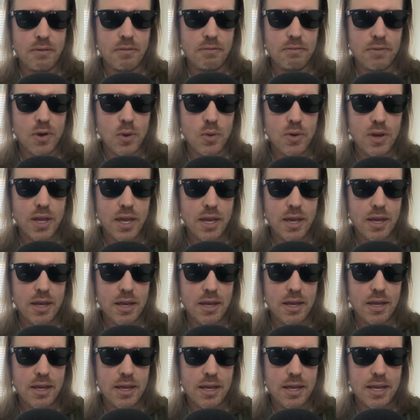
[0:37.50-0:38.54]
Voting
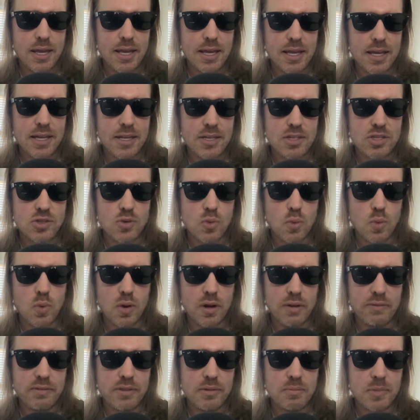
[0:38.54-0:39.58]
is one
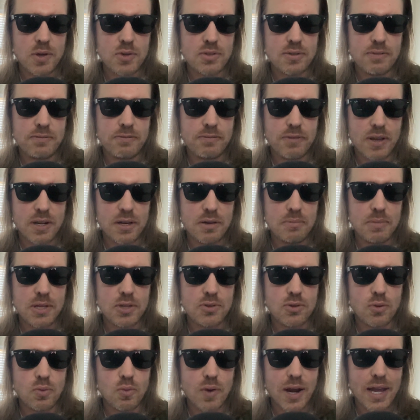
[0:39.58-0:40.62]
of the most
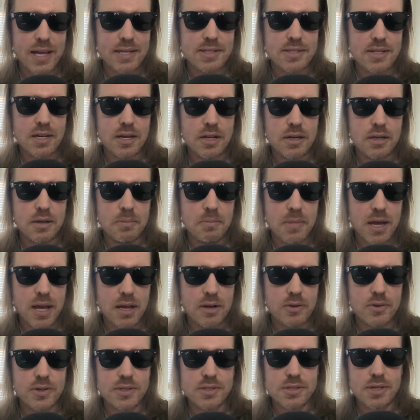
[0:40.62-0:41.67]
fundamental rights in a
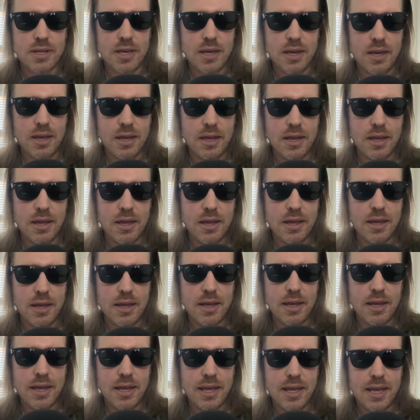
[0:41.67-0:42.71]
democracy.
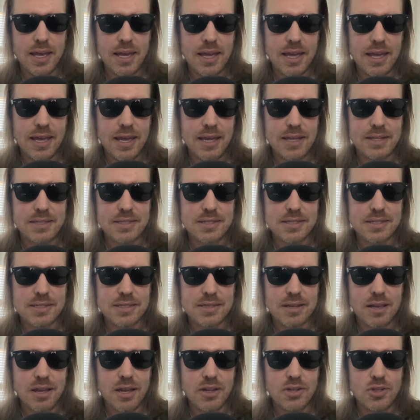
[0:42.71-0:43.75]
It's
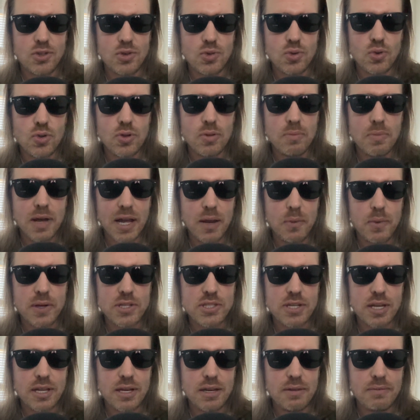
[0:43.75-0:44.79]
a tool by
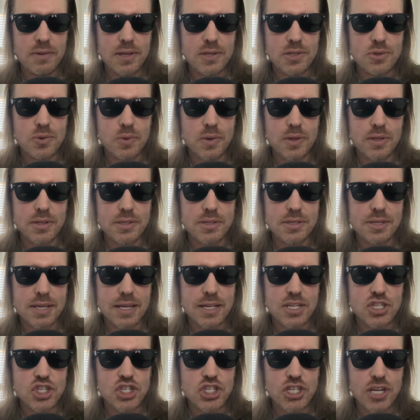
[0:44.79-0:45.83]
which individuals
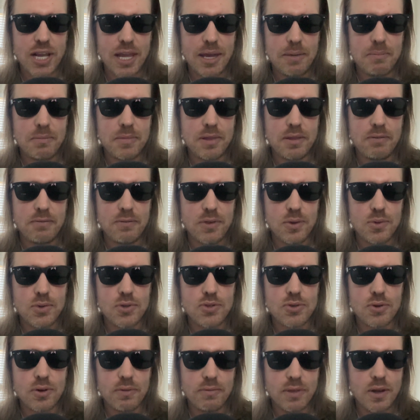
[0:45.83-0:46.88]
can shape the
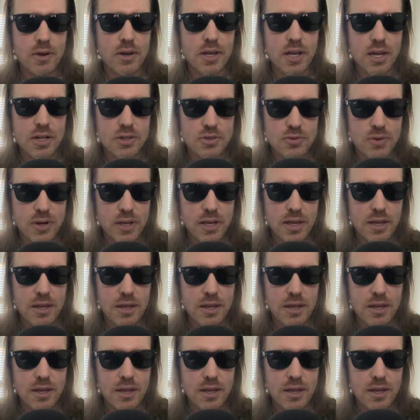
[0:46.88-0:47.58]
future of their country.